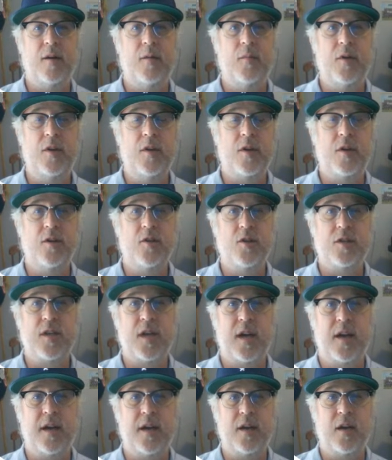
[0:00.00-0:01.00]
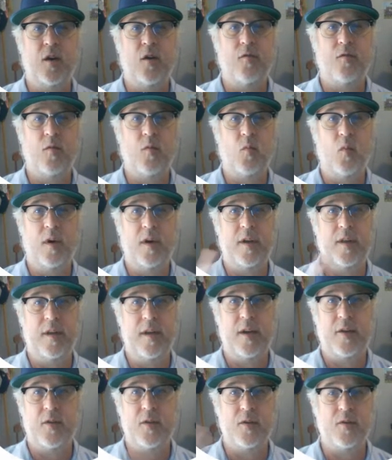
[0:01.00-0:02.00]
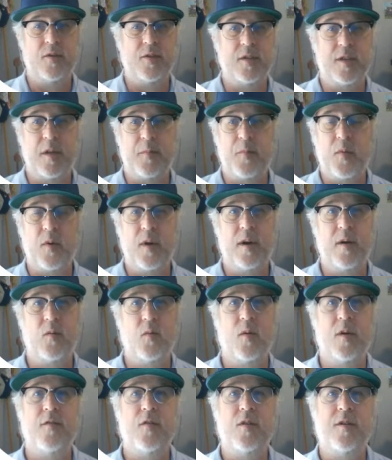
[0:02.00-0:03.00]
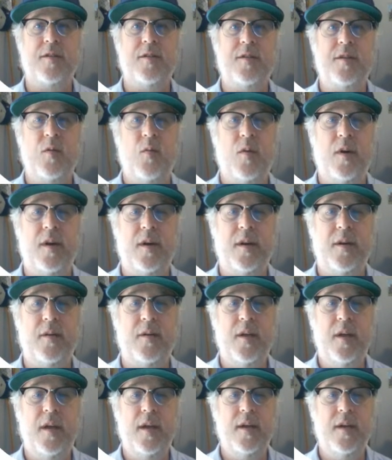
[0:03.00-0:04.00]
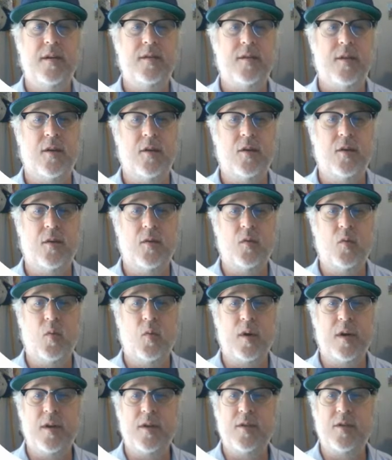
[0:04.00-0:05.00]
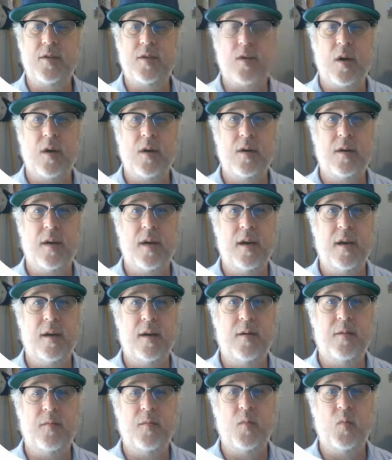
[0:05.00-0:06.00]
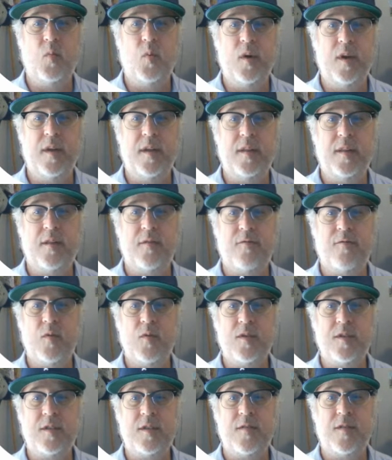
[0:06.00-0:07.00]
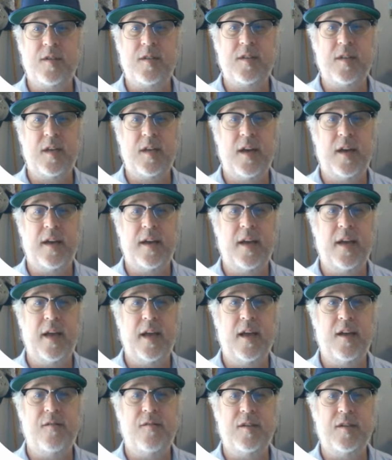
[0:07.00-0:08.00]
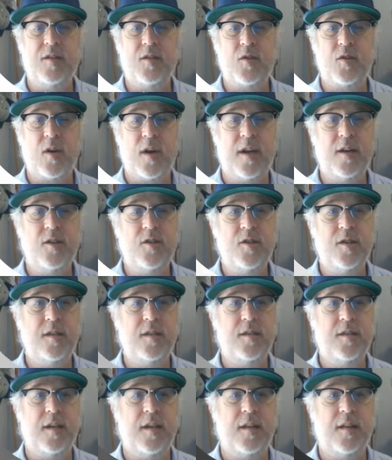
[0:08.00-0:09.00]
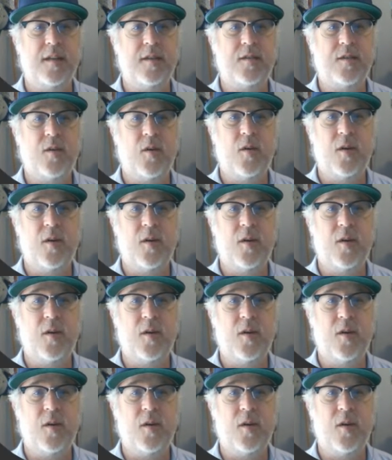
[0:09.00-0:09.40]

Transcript: you can just kind of go from one to the other, or skip around, whatever else you want to do. So we're going to start with the first of the CIA AV strategies, and let's go